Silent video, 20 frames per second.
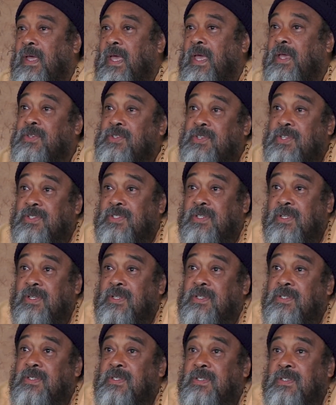
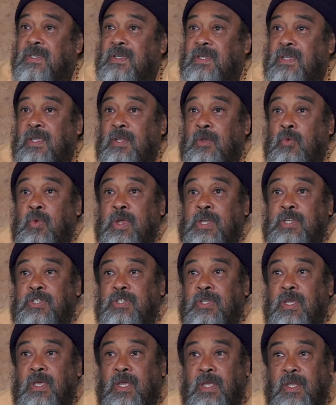existence in
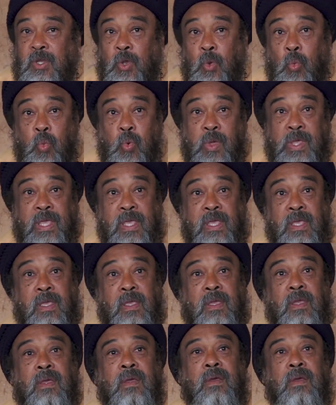which the we